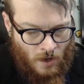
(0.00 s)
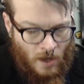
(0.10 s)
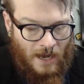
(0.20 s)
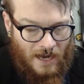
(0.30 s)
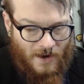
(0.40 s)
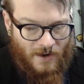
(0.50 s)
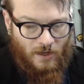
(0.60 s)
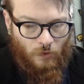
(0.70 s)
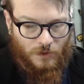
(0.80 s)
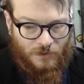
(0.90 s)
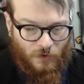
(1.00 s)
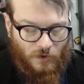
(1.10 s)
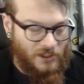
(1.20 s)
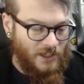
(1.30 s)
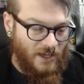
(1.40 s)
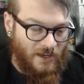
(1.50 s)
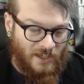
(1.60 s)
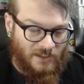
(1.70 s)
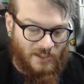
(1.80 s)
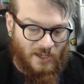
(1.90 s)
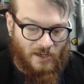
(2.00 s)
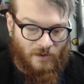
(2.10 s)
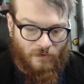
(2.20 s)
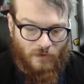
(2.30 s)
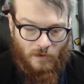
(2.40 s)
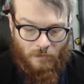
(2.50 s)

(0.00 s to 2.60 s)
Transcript: and it was $49.99 from